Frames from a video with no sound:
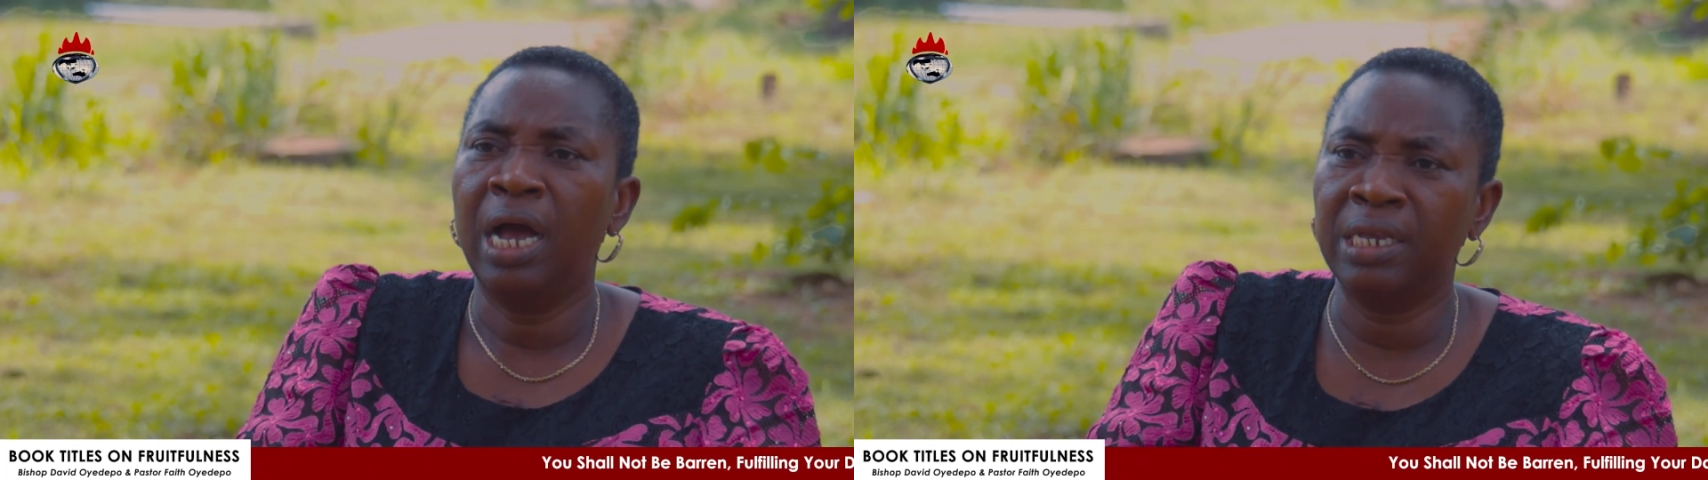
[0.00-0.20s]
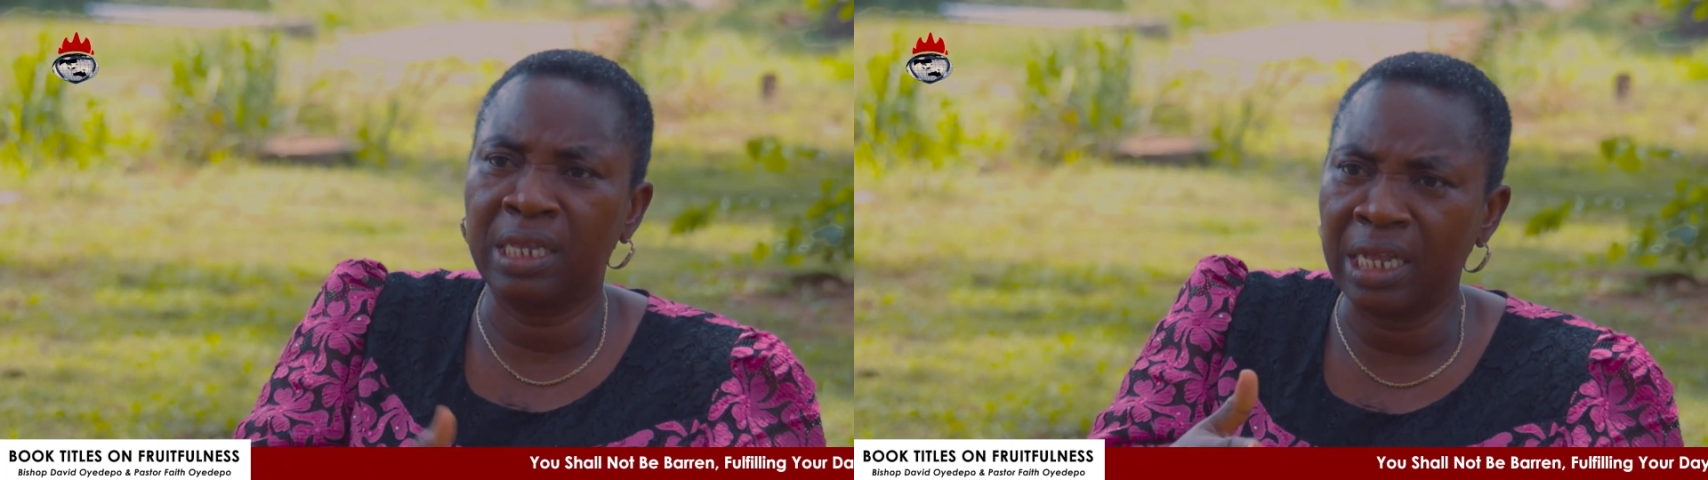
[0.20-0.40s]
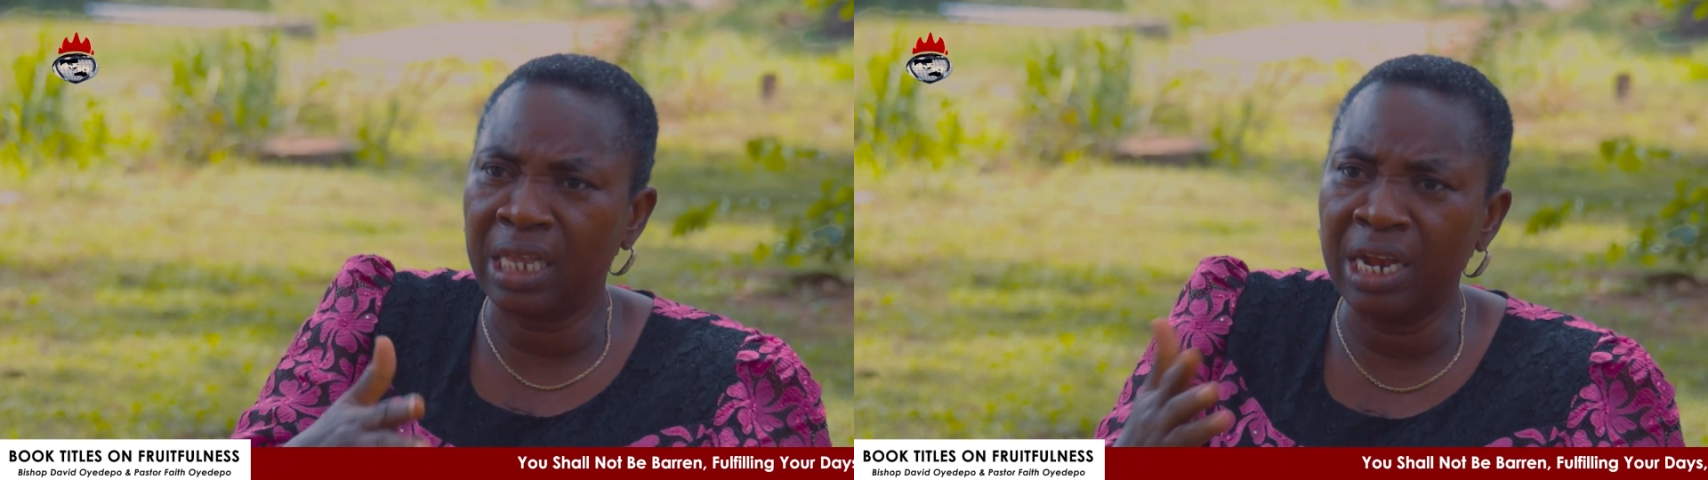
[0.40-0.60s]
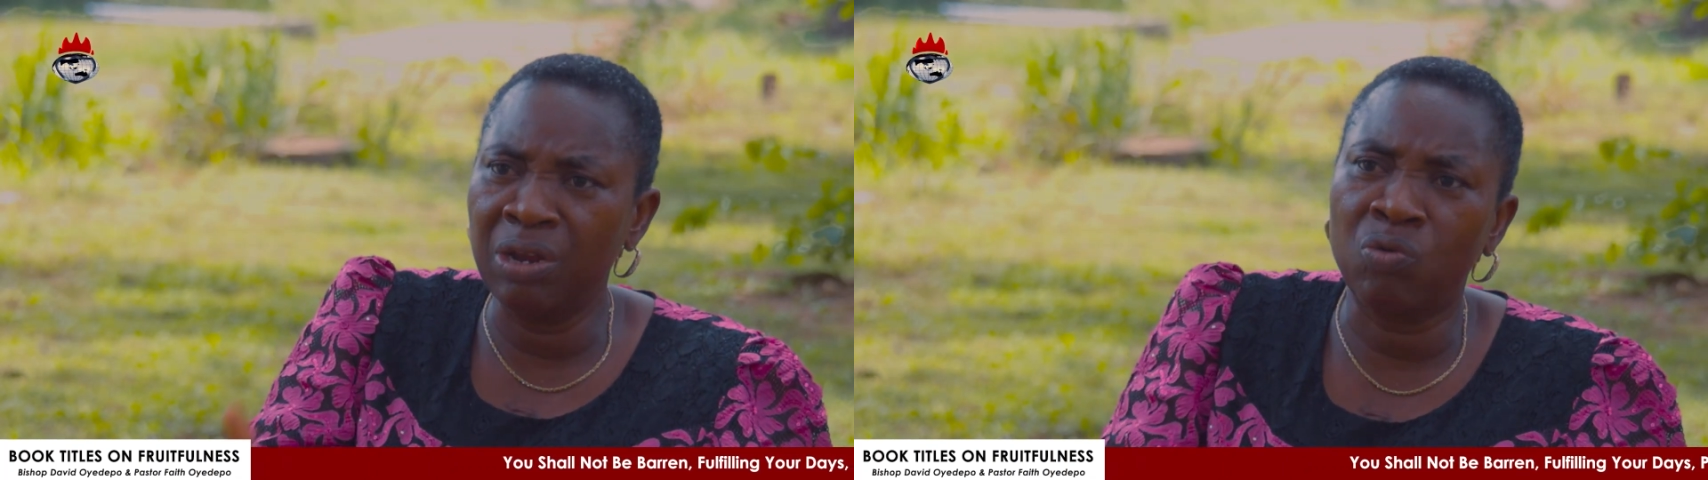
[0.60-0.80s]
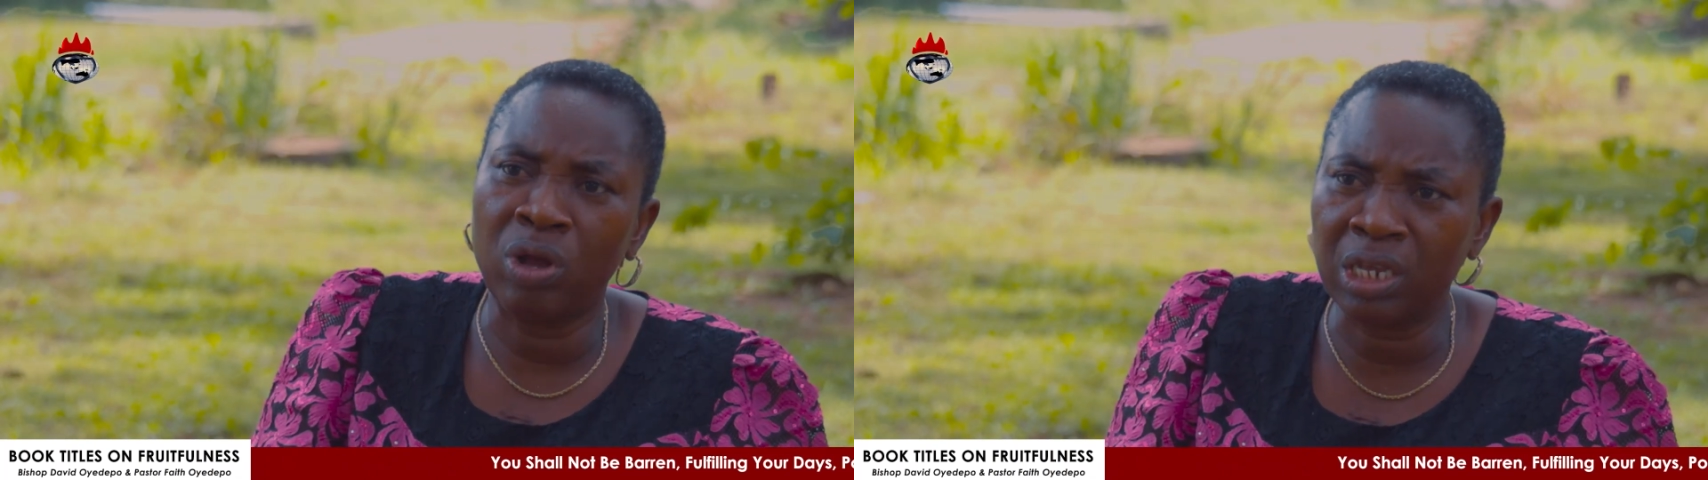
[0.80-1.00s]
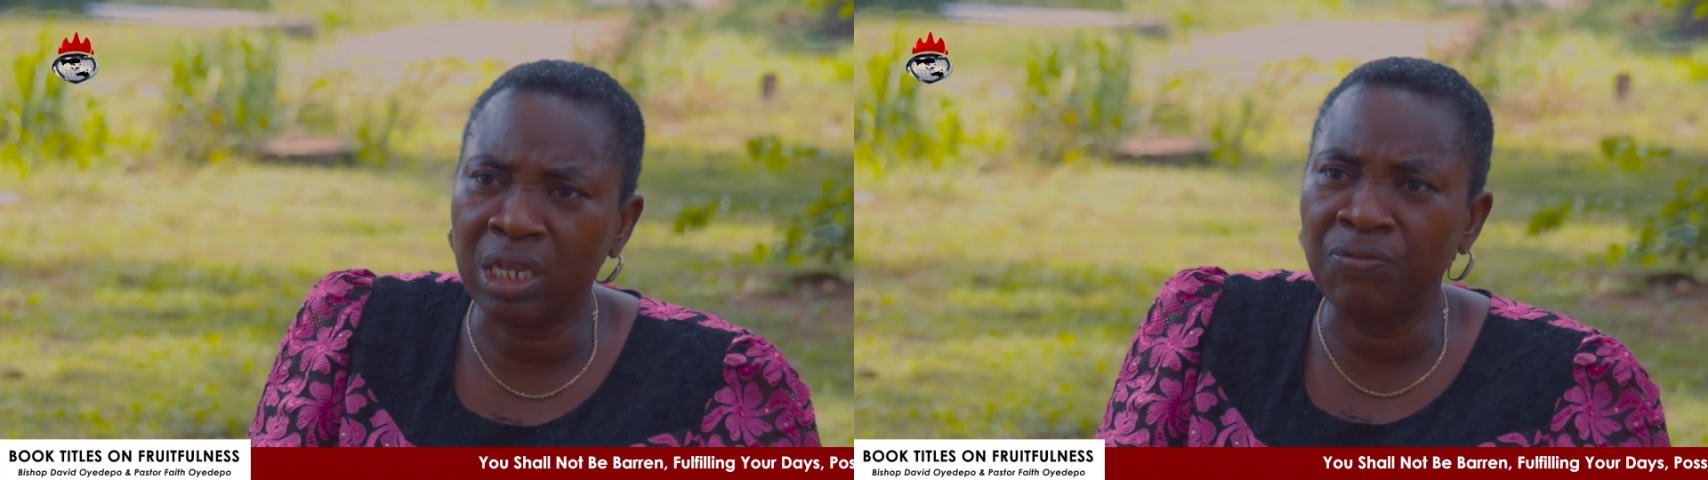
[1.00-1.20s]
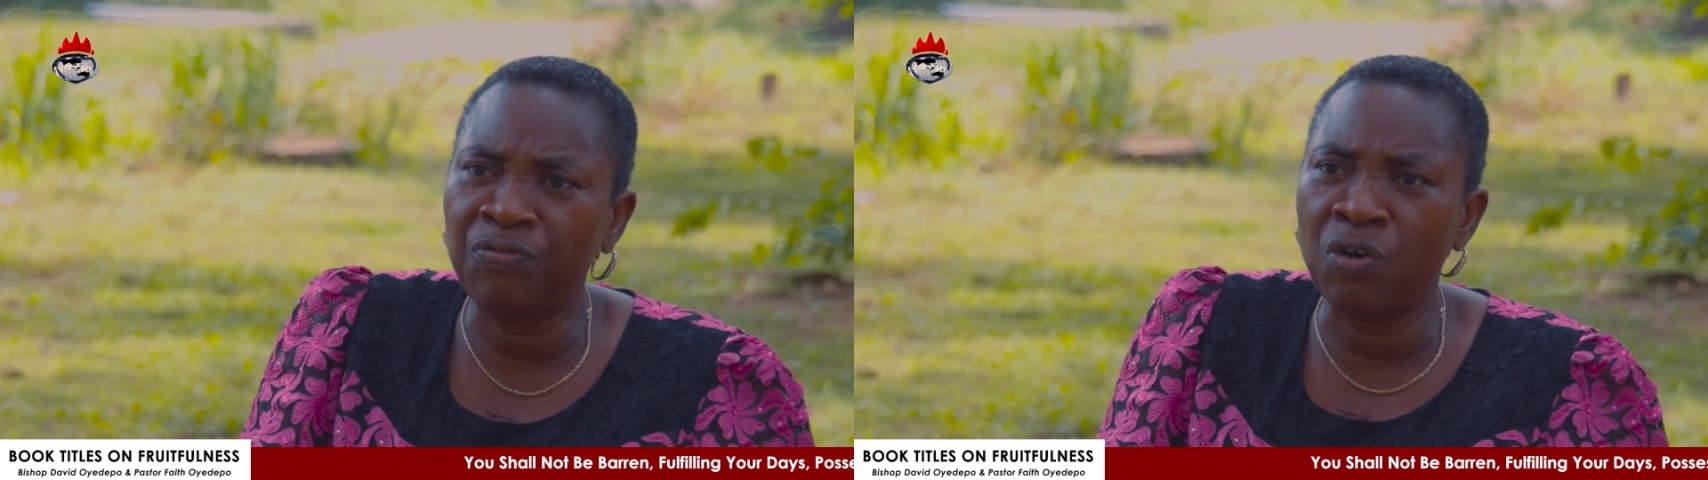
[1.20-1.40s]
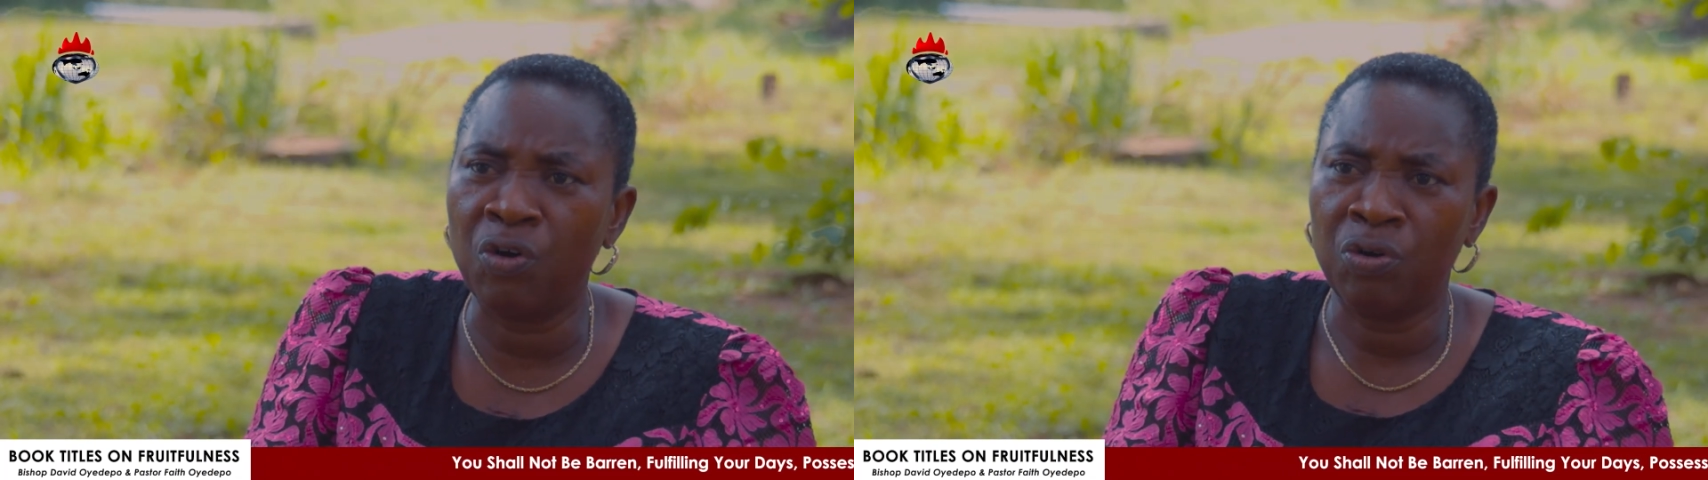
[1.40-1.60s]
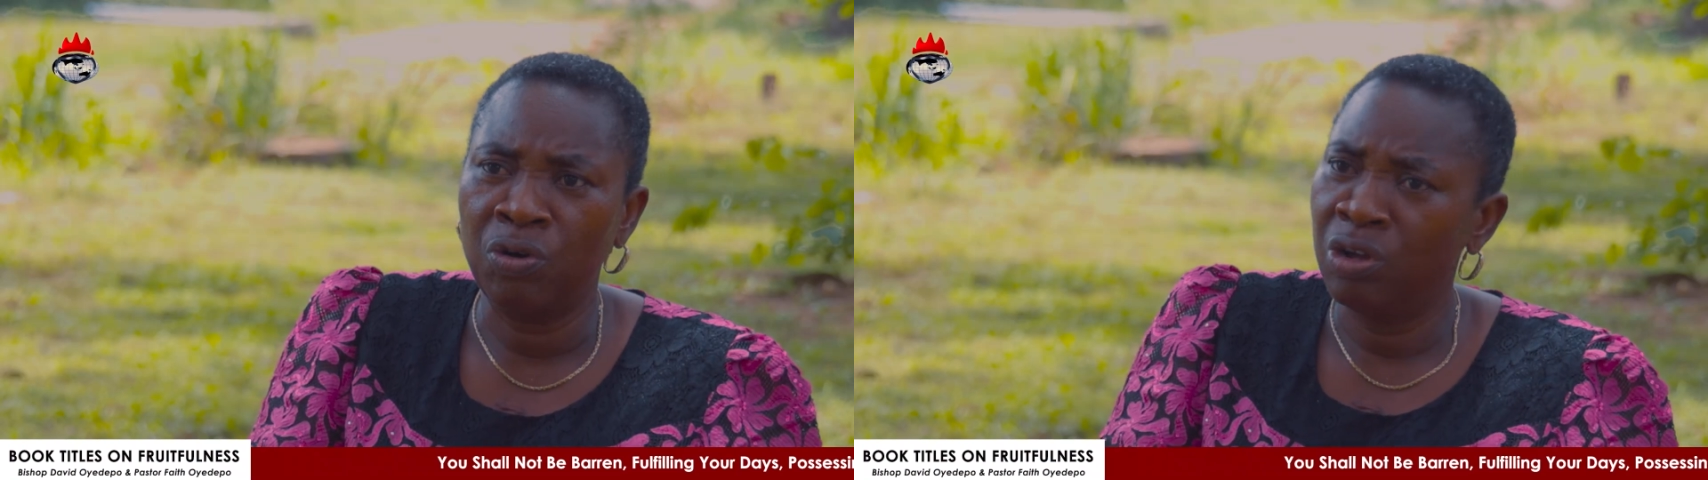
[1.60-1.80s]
I started requesting for